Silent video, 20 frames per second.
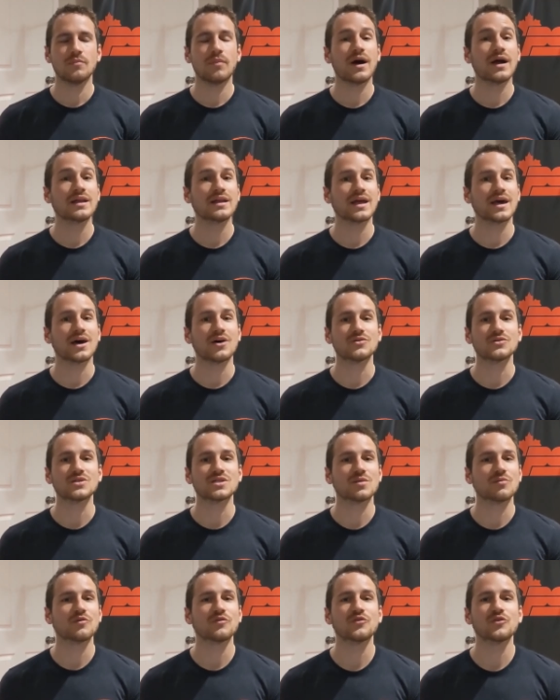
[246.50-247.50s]
By now,
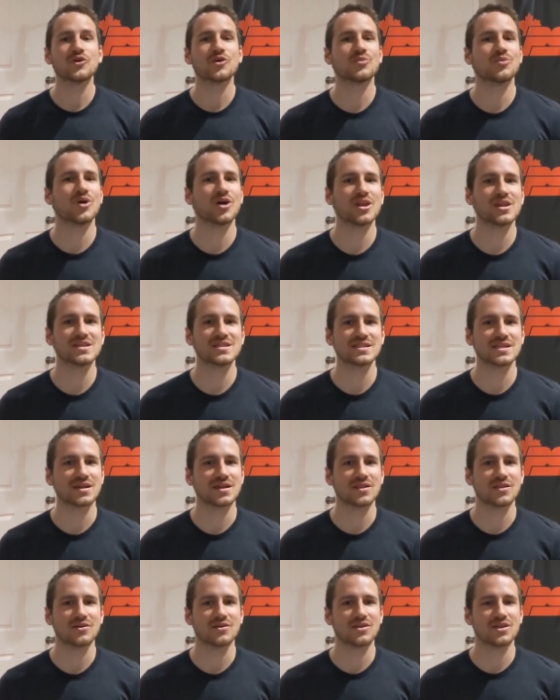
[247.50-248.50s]
some of you are probably
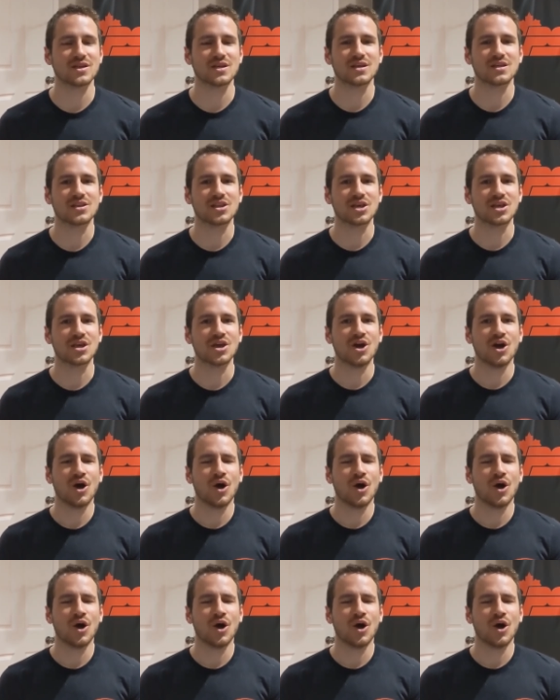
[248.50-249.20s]
sitting there thinking like,